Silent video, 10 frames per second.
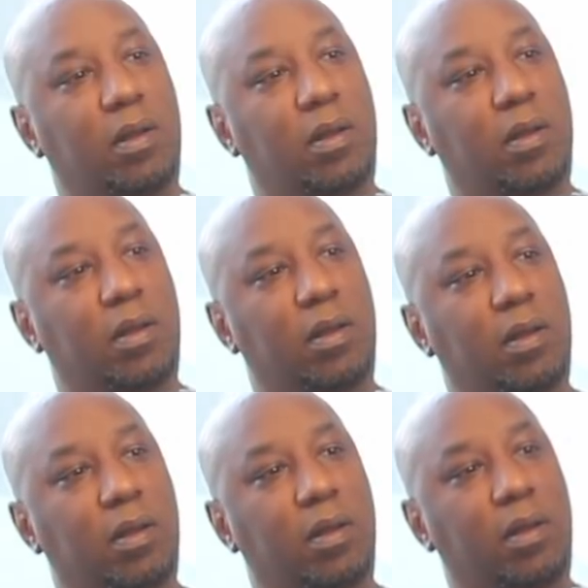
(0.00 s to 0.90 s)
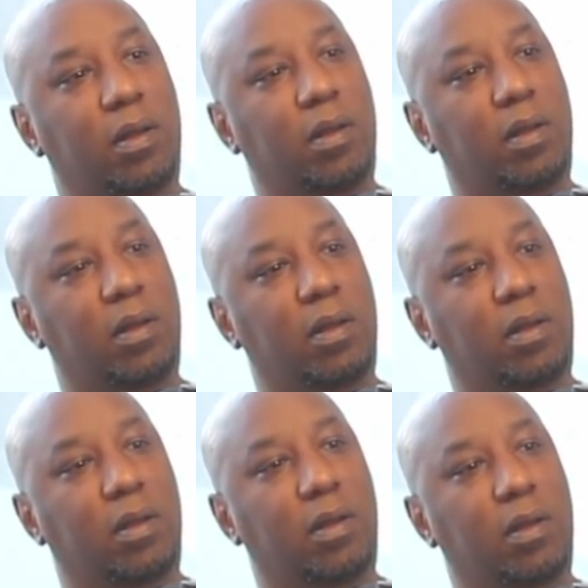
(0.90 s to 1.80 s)

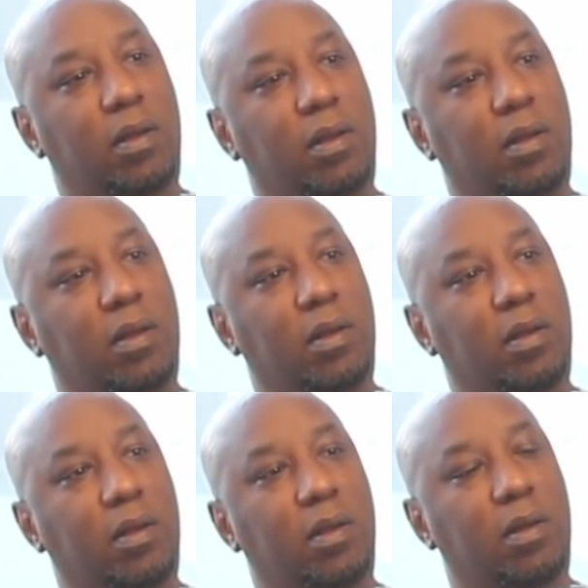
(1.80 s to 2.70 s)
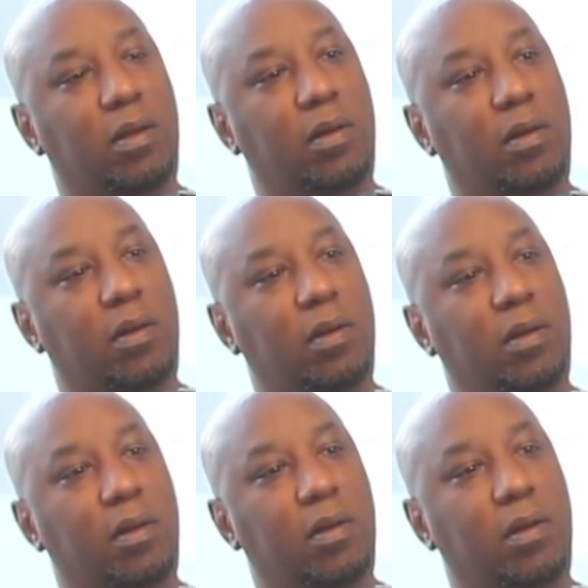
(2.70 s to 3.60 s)
[no speech]